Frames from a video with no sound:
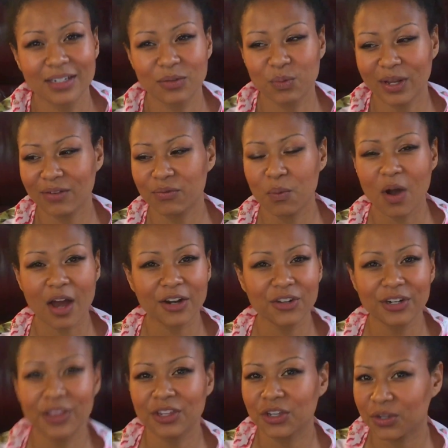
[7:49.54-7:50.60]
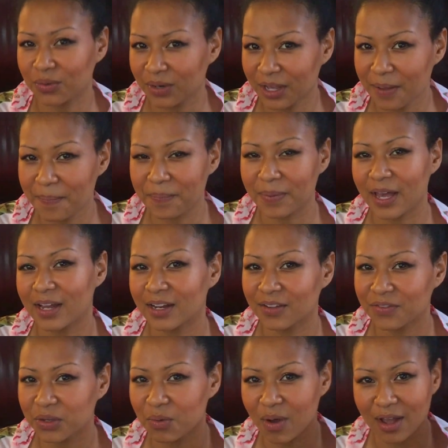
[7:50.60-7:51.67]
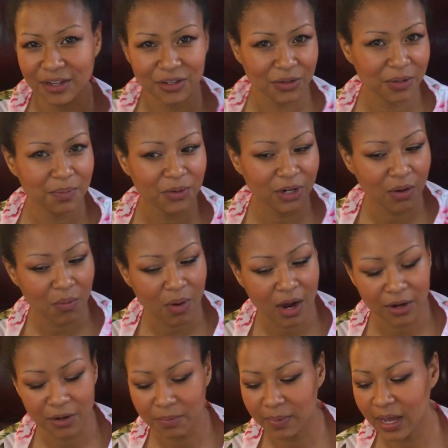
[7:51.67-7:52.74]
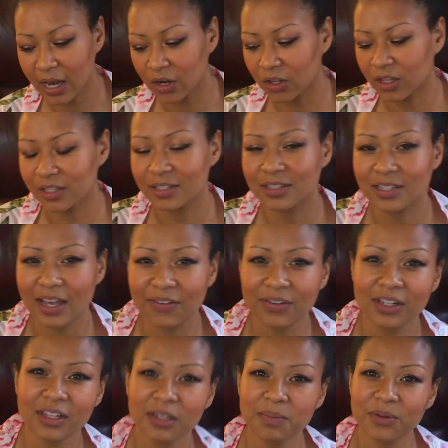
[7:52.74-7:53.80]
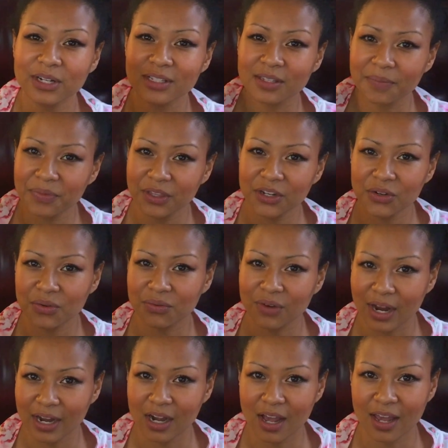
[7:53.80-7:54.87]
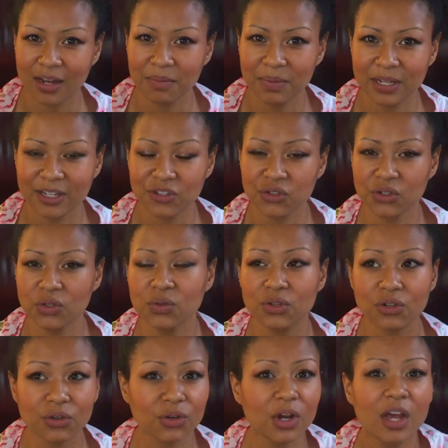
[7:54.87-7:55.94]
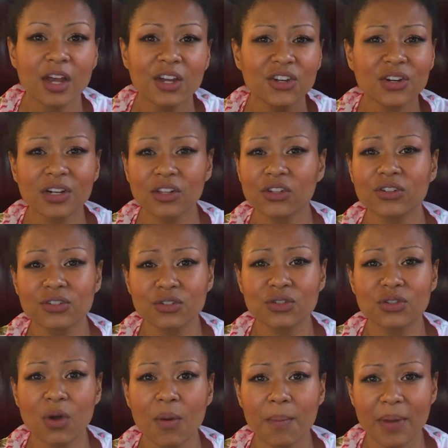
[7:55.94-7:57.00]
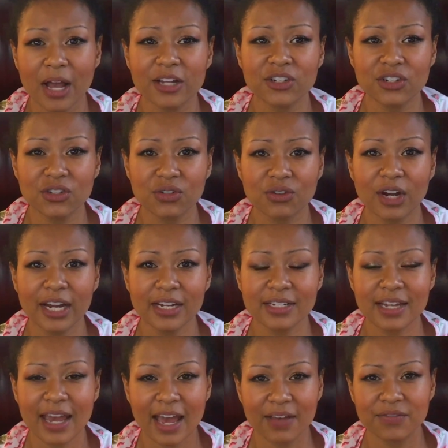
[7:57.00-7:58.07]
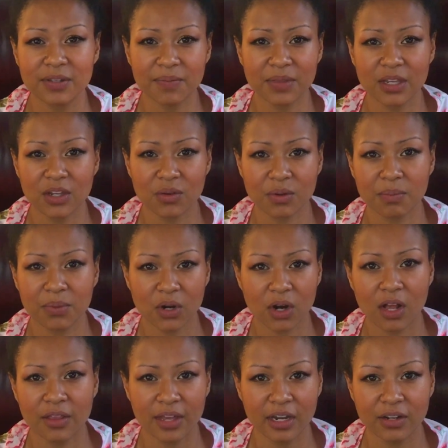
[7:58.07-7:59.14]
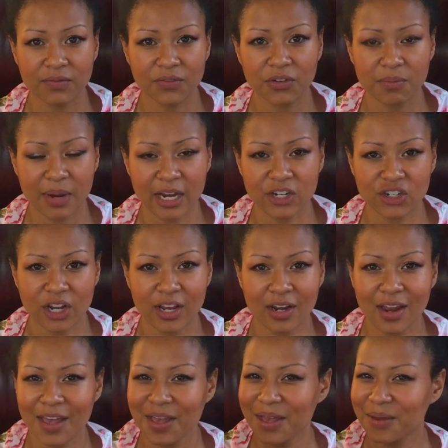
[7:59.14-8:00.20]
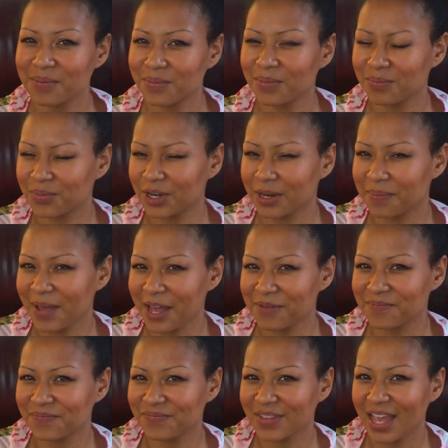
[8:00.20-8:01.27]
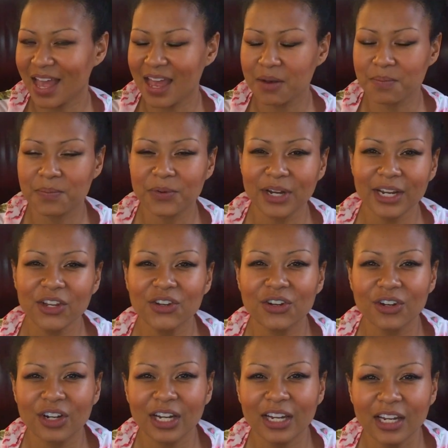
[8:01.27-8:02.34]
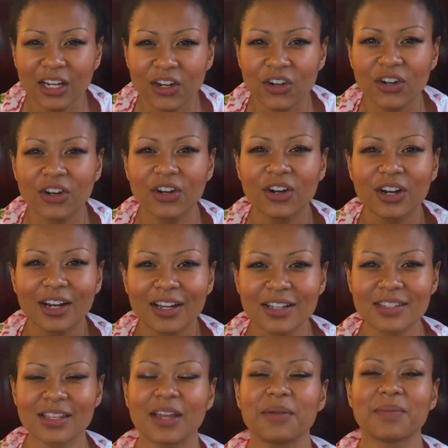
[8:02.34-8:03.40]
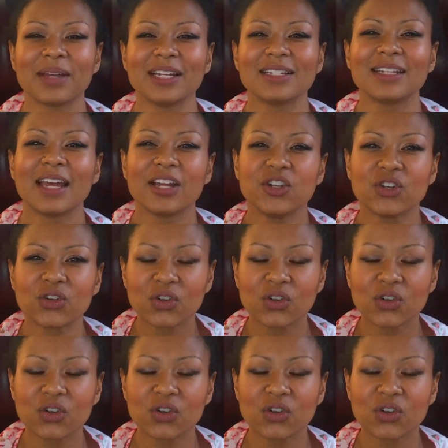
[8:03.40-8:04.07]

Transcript: We have water in the unit, but if you want, you can bring a water bottle. Definitely bring something to write on because you're going to learn so much. It's great to have something you can put all that information and bring a pen and bring your eager excitement, your